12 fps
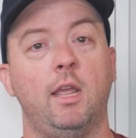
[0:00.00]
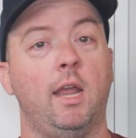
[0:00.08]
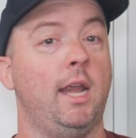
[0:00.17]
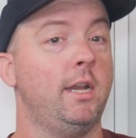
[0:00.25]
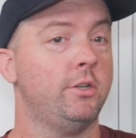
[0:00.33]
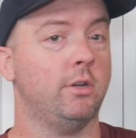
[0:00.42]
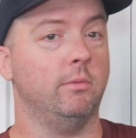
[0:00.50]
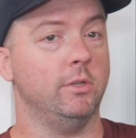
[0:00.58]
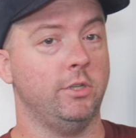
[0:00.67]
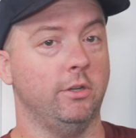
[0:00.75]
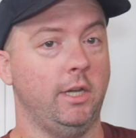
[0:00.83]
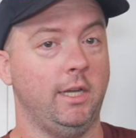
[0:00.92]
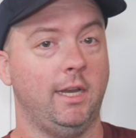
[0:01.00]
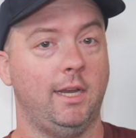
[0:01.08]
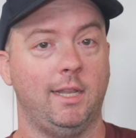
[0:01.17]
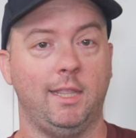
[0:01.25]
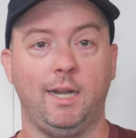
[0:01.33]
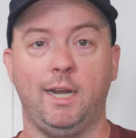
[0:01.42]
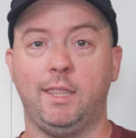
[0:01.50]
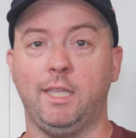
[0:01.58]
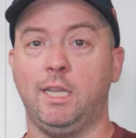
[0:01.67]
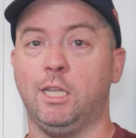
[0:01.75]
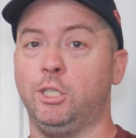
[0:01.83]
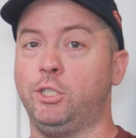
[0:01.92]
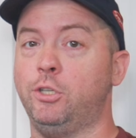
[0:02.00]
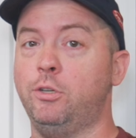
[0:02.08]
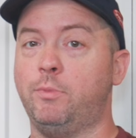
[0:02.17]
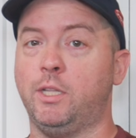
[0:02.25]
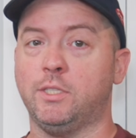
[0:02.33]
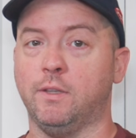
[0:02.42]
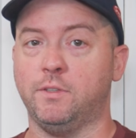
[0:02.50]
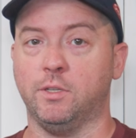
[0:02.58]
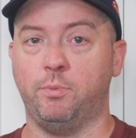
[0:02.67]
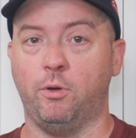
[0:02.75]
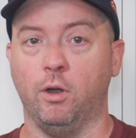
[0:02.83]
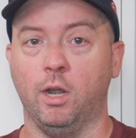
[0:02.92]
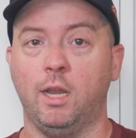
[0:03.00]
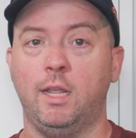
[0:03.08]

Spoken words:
and troubleshooting that I think 2 months of support